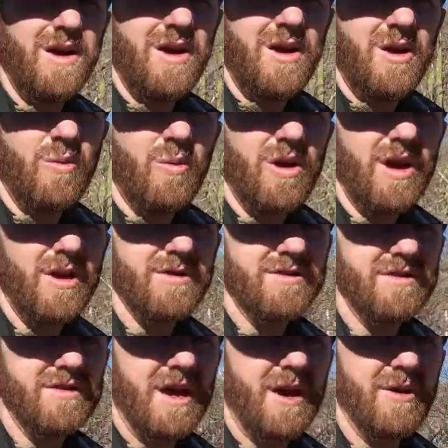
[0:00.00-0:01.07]
what else
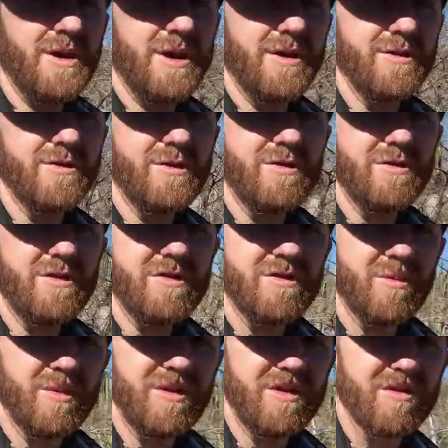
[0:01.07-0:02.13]
is out here. So you see
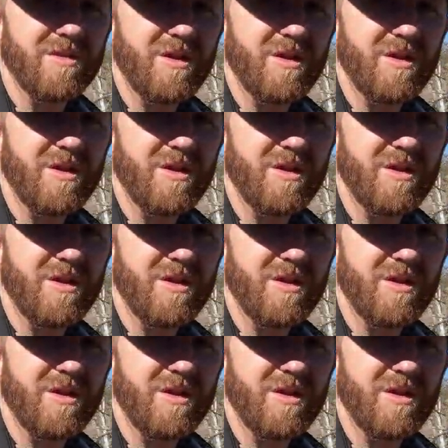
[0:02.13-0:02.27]
some of these